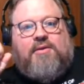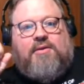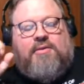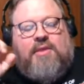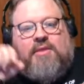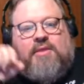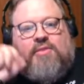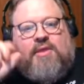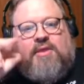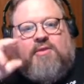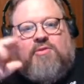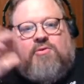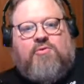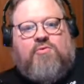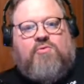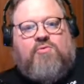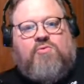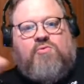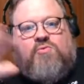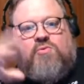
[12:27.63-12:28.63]
They
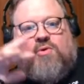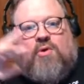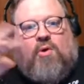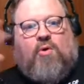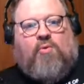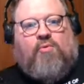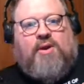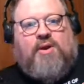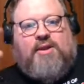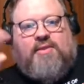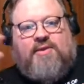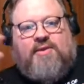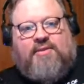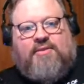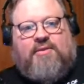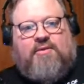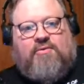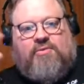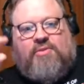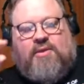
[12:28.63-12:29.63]
knew already
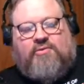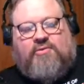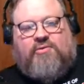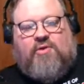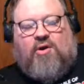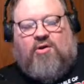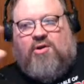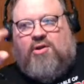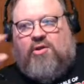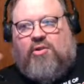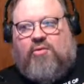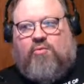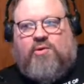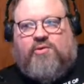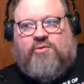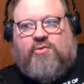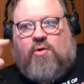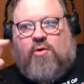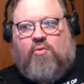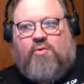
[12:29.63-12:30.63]
that the Star Killer
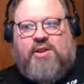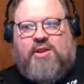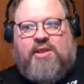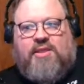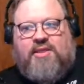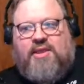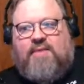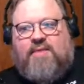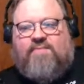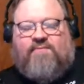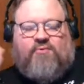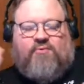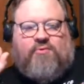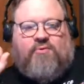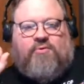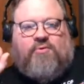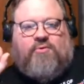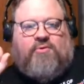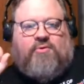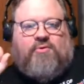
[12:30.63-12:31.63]
was already a name
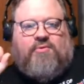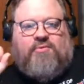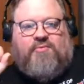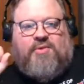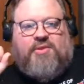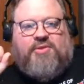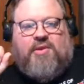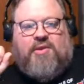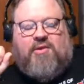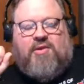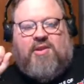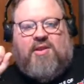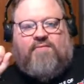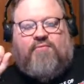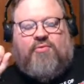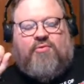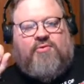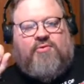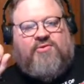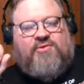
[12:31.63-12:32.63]
for what they're going to
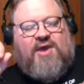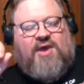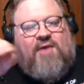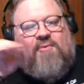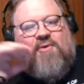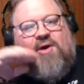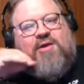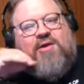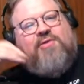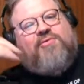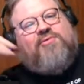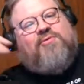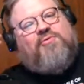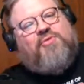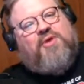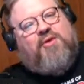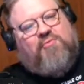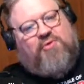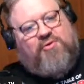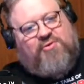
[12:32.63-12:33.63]
have Luke Skywalker, so
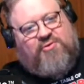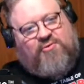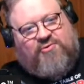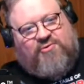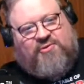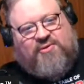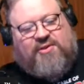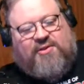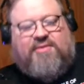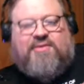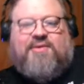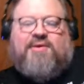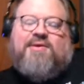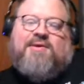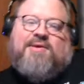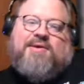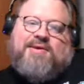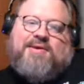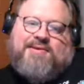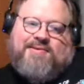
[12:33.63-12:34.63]
they were using it.
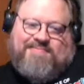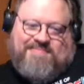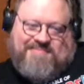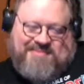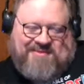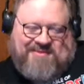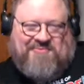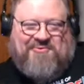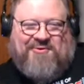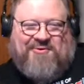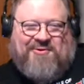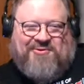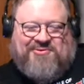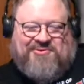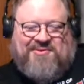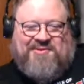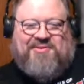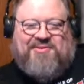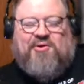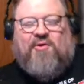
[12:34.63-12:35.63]
Of
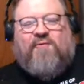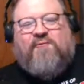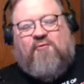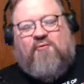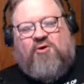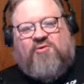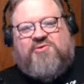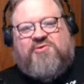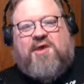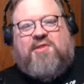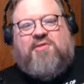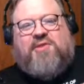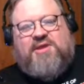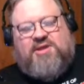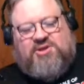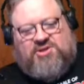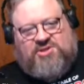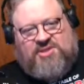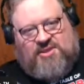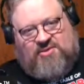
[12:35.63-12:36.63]
course, Force
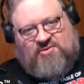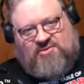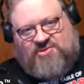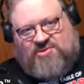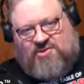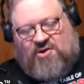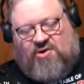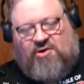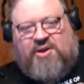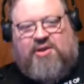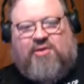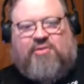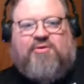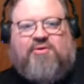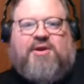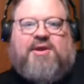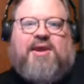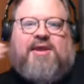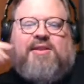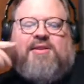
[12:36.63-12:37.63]
Unleashed, they used Star
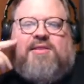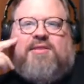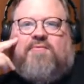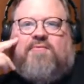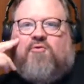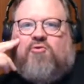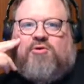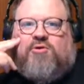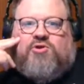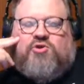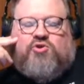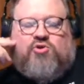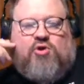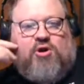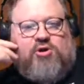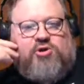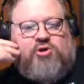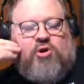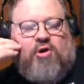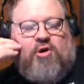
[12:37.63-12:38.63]
Killer again. And, of course,
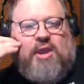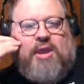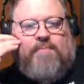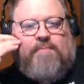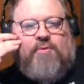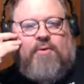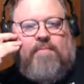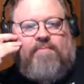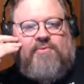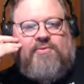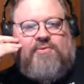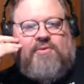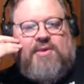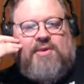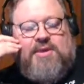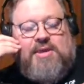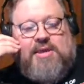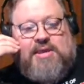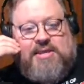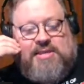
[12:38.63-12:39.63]
Jar Jar Abrams,
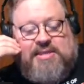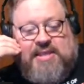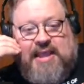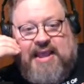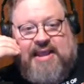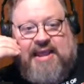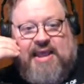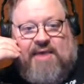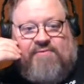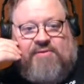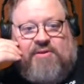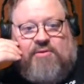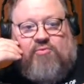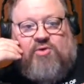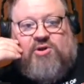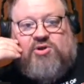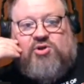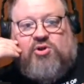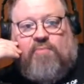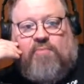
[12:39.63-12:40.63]
not having the
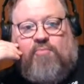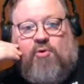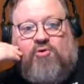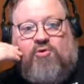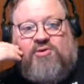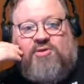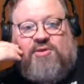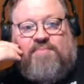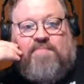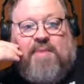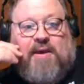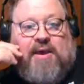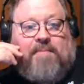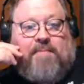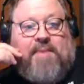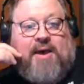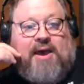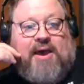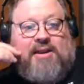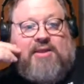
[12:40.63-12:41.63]
original bone in his
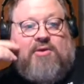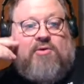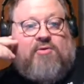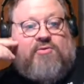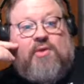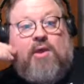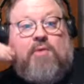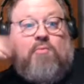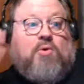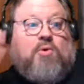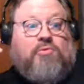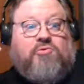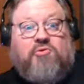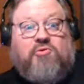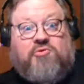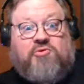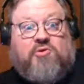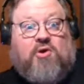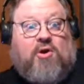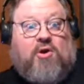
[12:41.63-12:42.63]
body, goes, oh, we'll
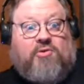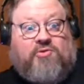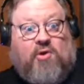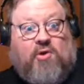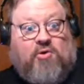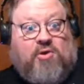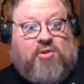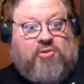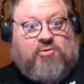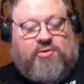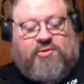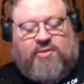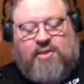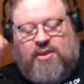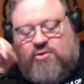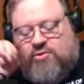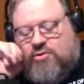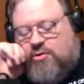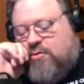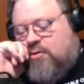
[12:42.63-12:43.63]
do Star Killer
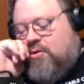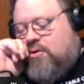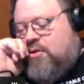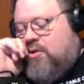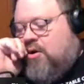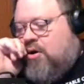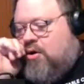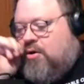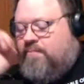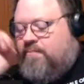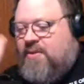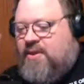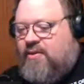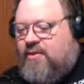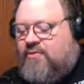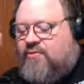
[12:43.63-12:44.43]
Station, our base.